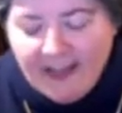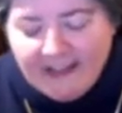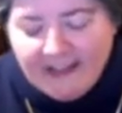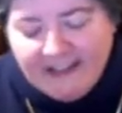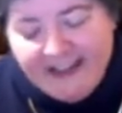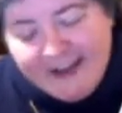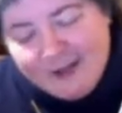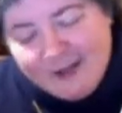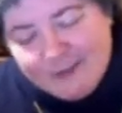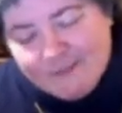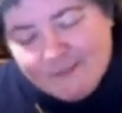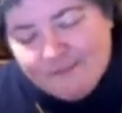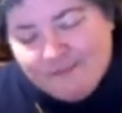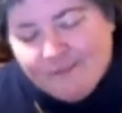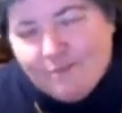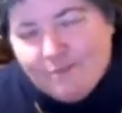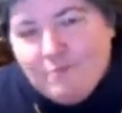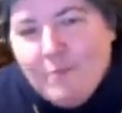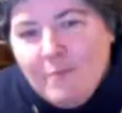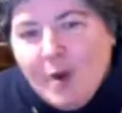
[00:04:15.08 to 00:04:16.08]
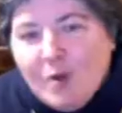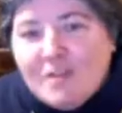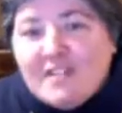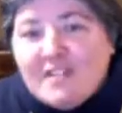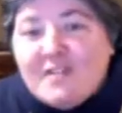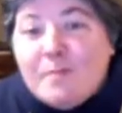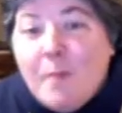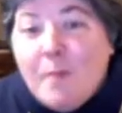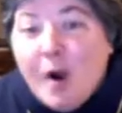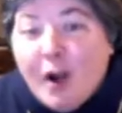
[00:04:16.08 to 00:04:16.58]
Now,
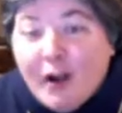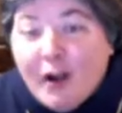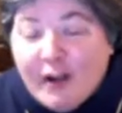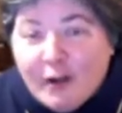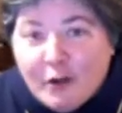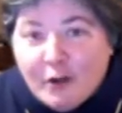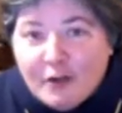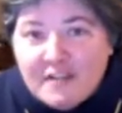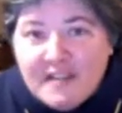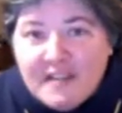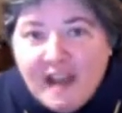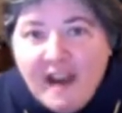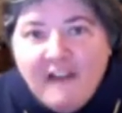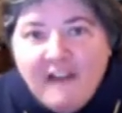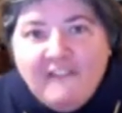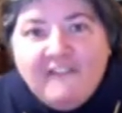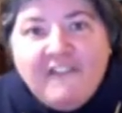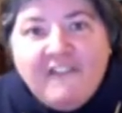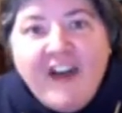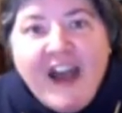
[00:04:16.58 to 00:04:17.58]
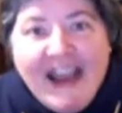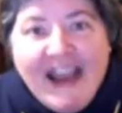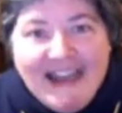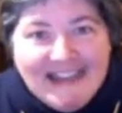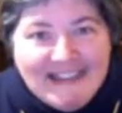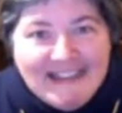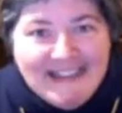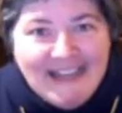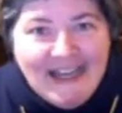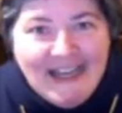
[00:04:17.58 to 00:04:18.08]
most marketers
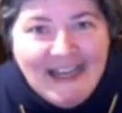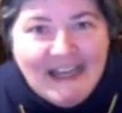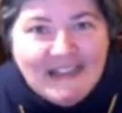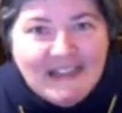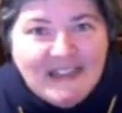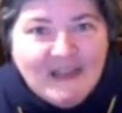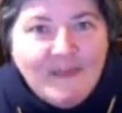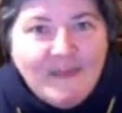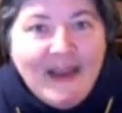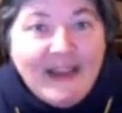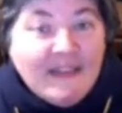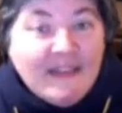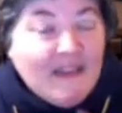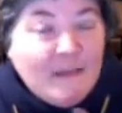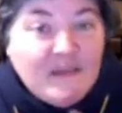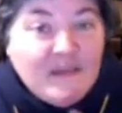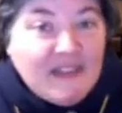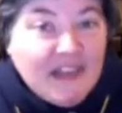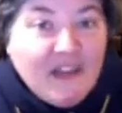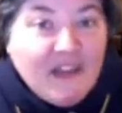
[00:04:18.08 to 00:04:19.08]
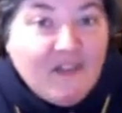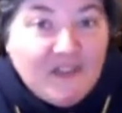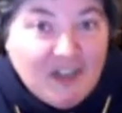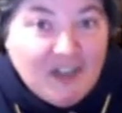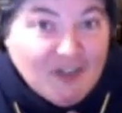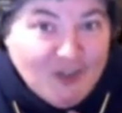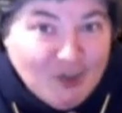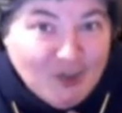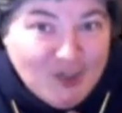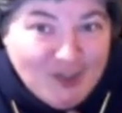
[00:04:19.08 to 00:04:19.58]
fight to make themselves
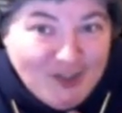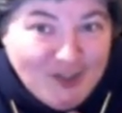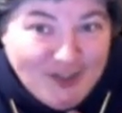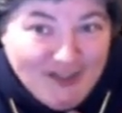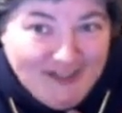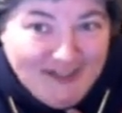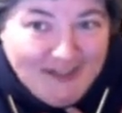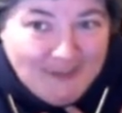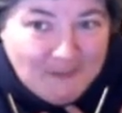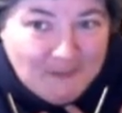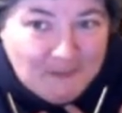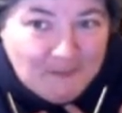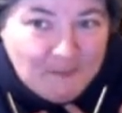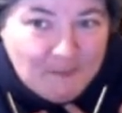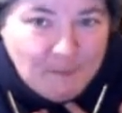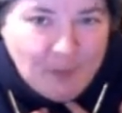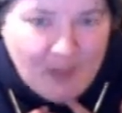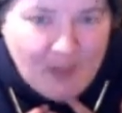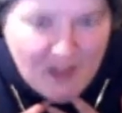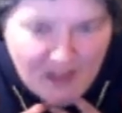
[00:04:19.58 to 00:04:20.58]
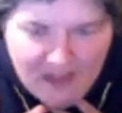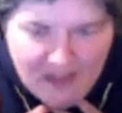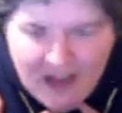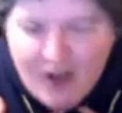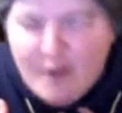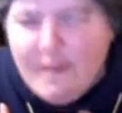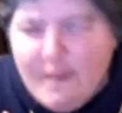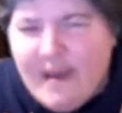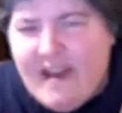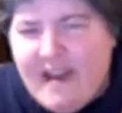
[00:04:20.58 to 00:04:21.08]
understood,
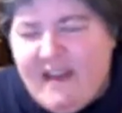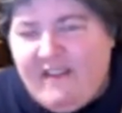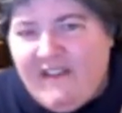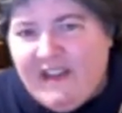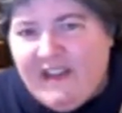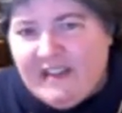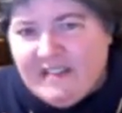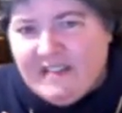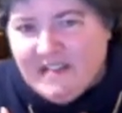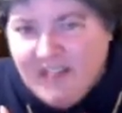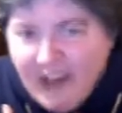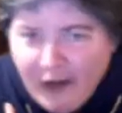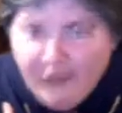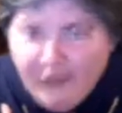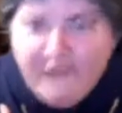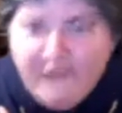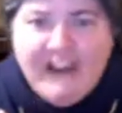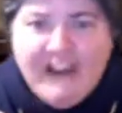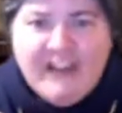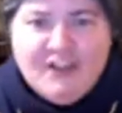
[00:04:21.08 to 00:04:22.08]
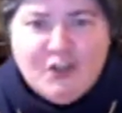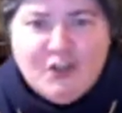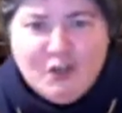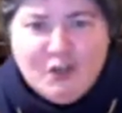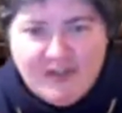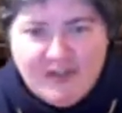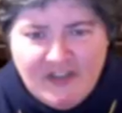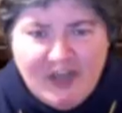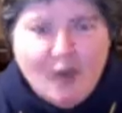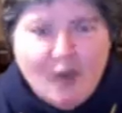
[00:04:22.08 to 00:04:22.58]
their benefits, their
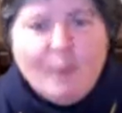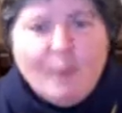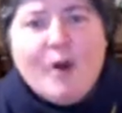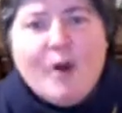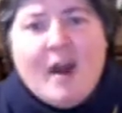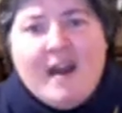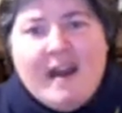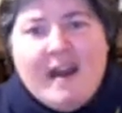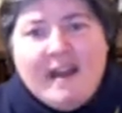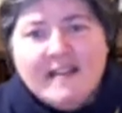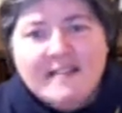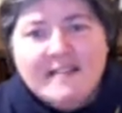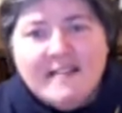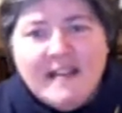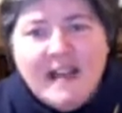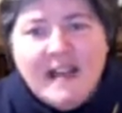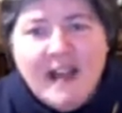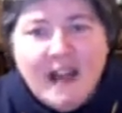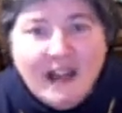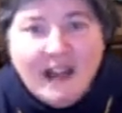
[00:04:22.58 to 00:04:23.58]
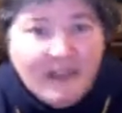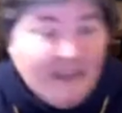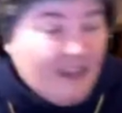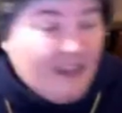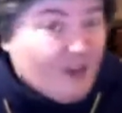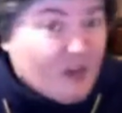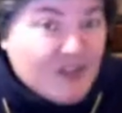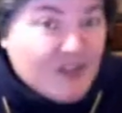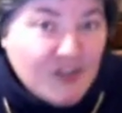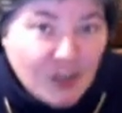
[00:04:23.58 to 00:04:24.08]
features, their products,
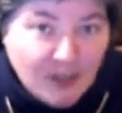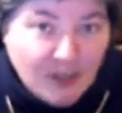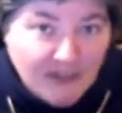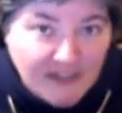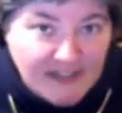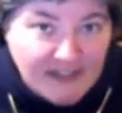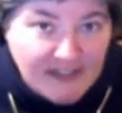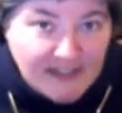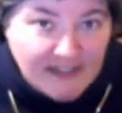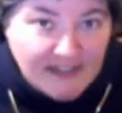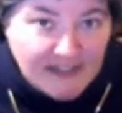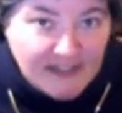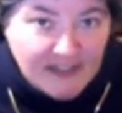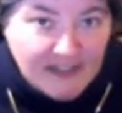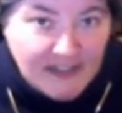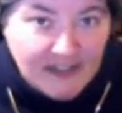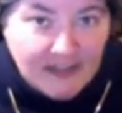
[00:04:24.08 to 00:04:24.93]
their services.